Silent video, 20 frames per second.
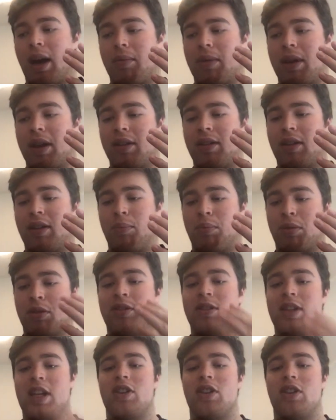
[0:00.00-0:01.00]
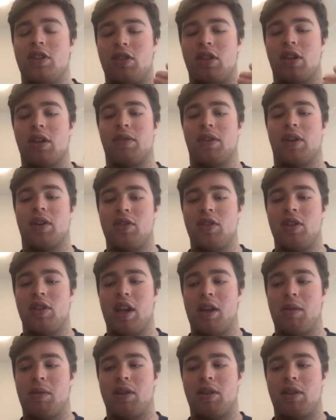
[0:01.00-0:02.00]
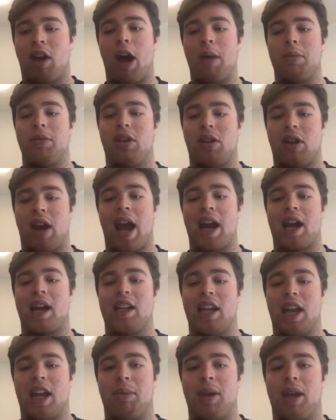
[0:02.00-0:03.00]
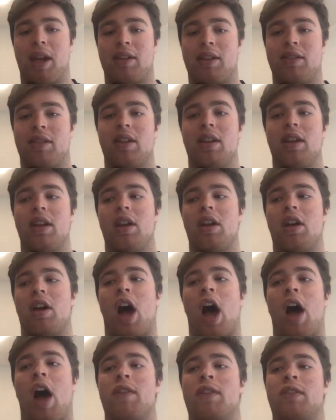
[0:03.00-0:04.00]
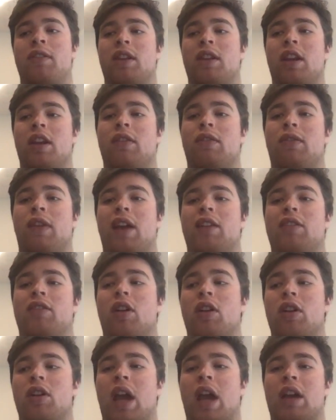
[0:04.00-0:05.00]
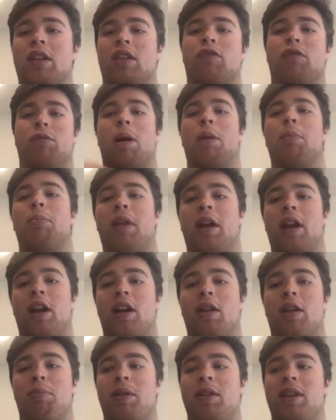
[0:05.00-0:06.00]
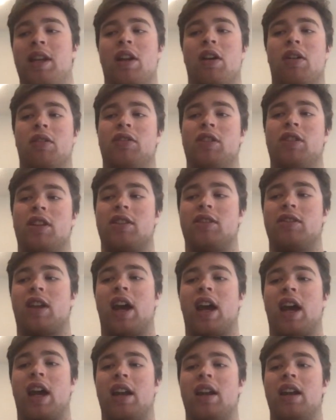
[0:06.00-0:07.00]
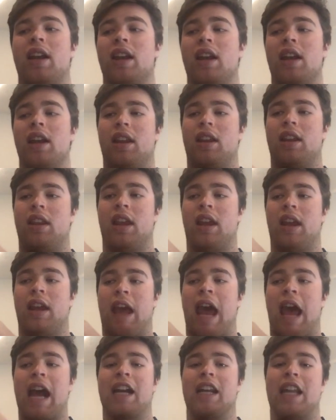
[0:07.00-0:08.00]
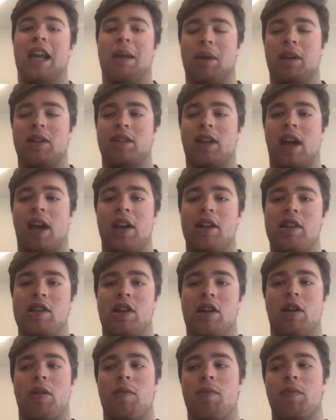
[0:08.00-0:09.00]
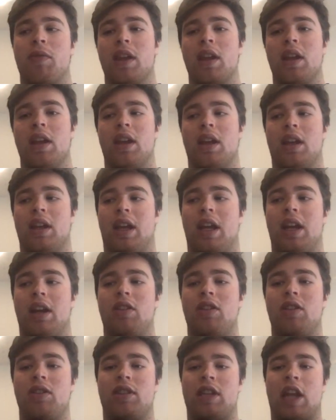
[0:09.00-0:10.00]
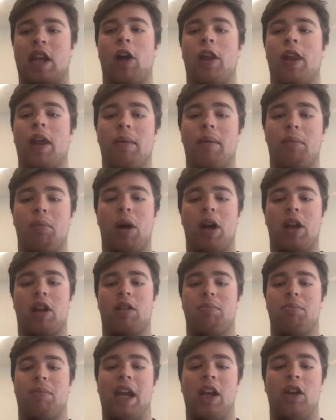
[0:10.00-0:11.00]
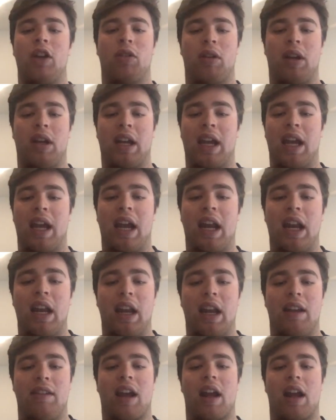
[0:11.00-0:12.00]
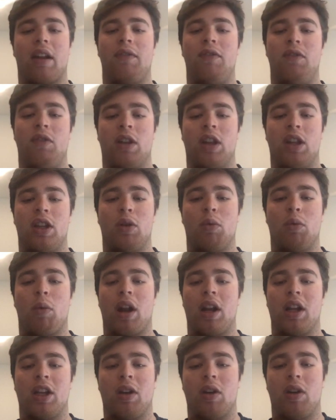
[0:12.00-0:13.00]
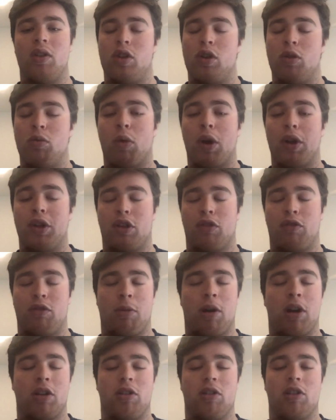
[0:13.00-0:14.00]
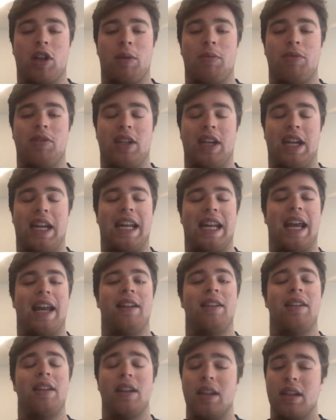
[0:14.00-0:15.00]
is a prestigious university with top-tier academics. Obviously, fans know you as a football player, but they don't see the academic side. So can you just tell them what you're majoring in? Is that a field that you want to go into once your football career comes to an end?